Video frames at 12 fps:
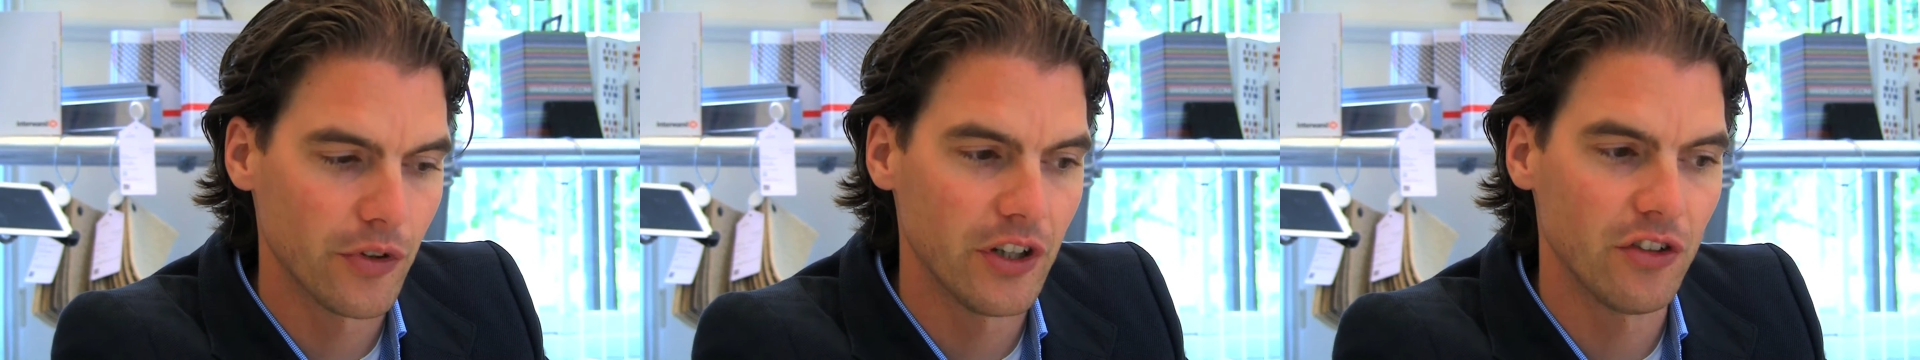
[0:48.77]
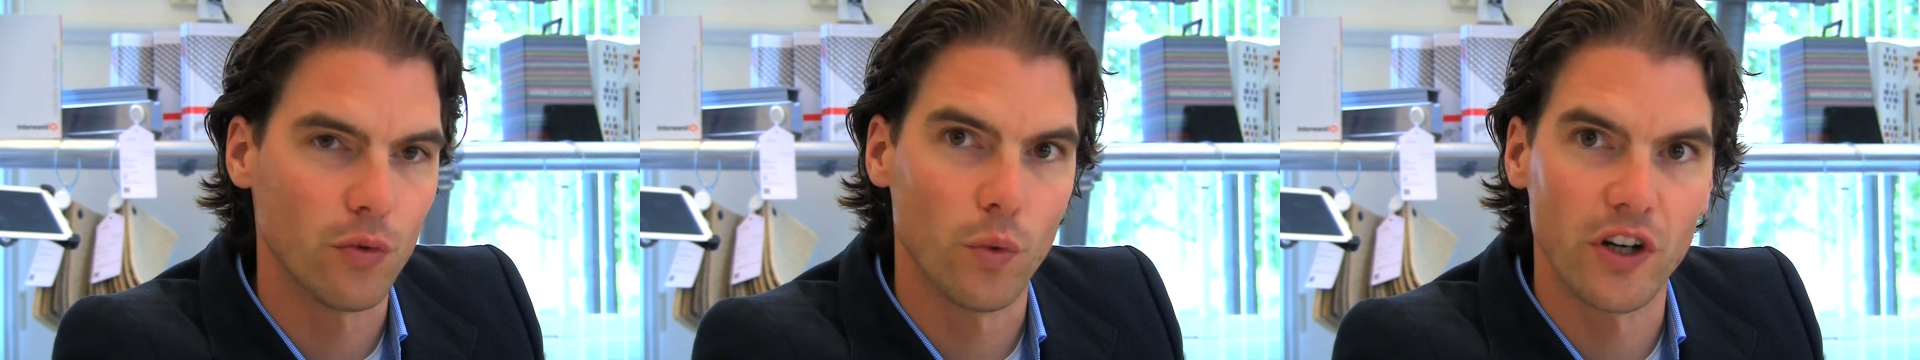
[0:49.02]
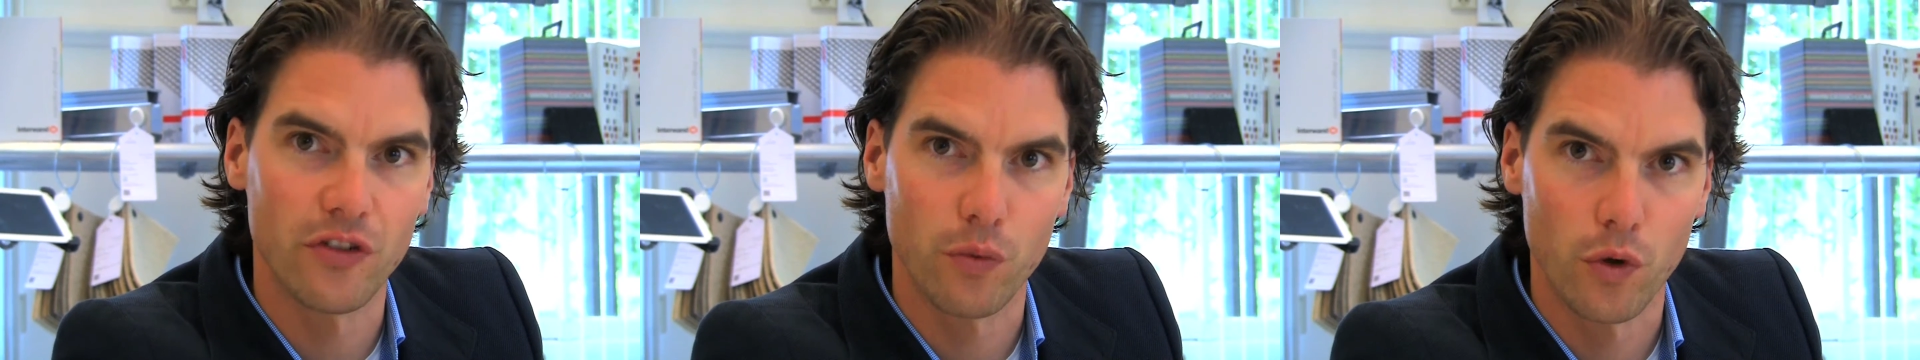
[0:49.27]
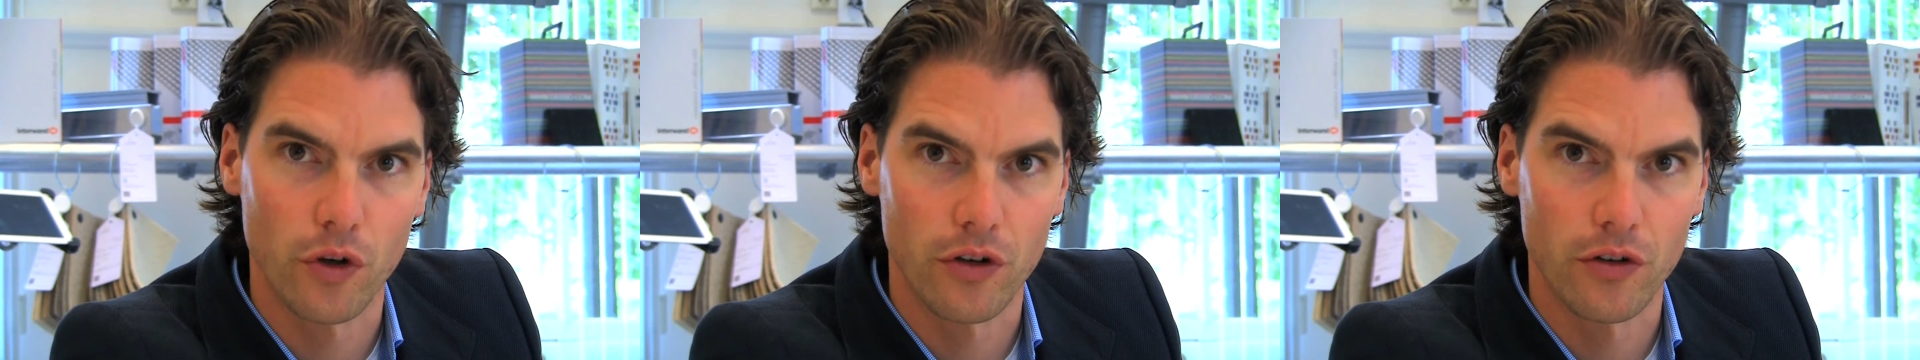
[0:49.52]
these
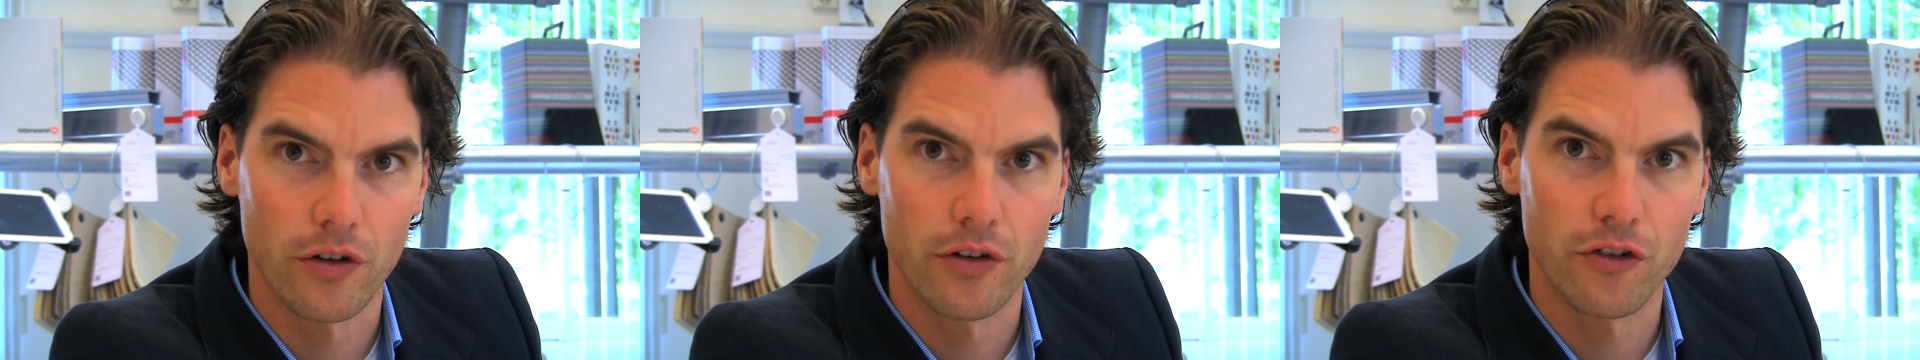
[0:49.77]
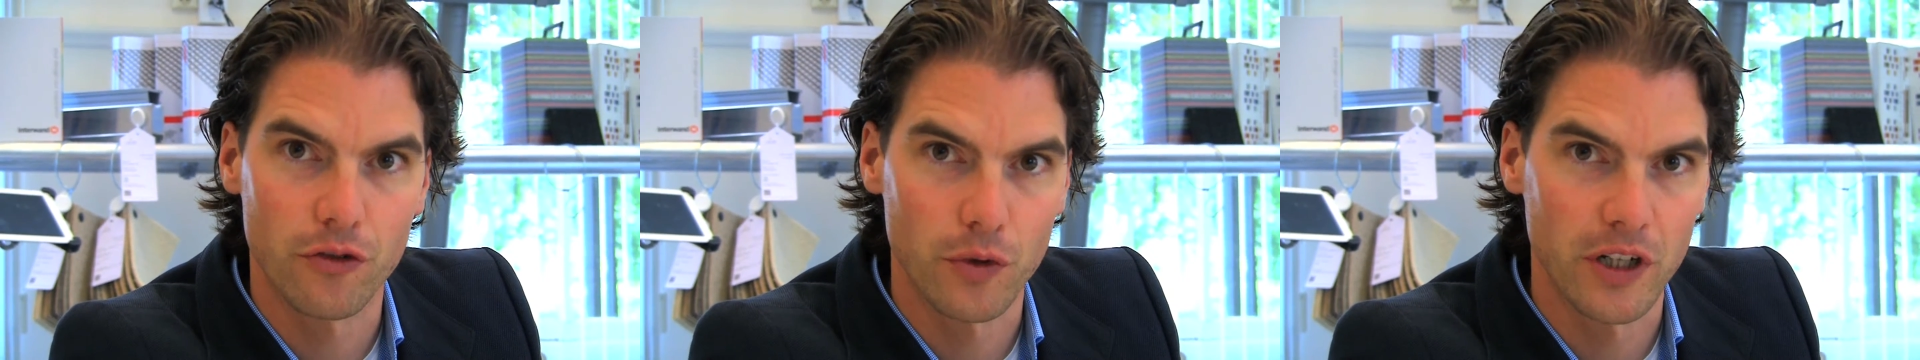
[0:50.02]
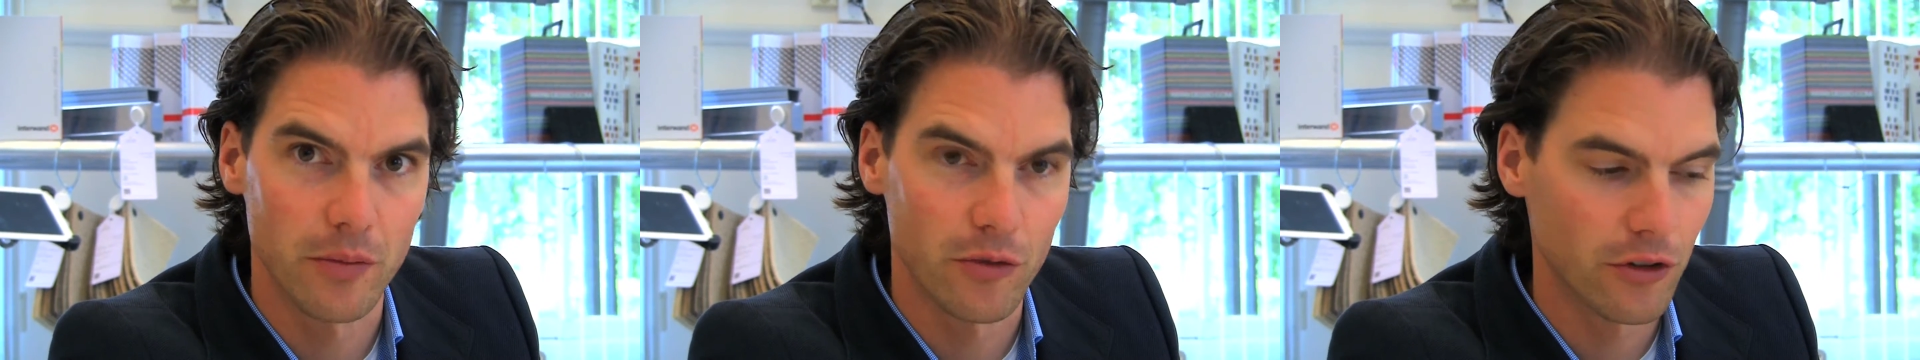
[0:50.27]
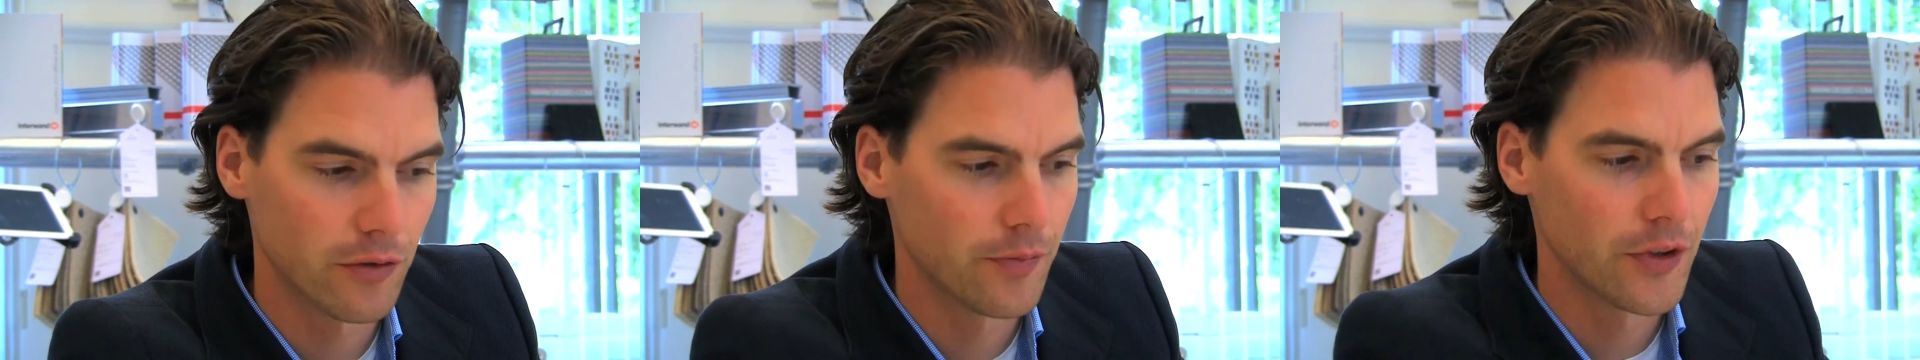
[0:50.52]
wastewater streams.